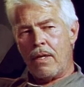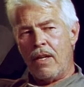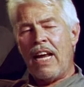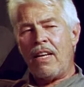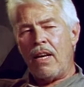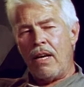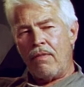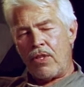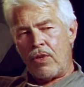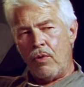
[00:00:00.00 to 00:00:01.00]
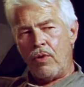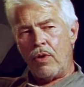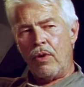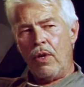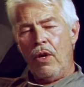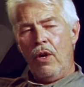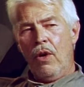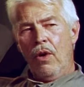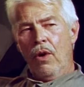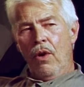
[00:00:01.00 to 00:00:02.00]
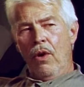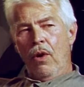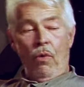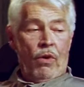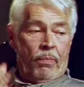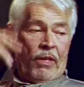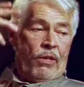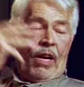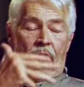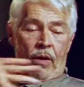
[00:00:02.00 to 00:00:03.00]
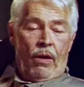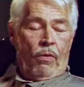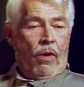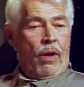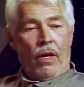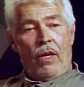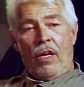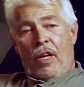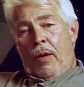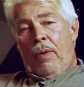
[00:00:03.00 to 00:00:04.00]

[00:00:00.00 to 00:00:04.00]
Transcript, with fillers: that kind of a soldier was much like an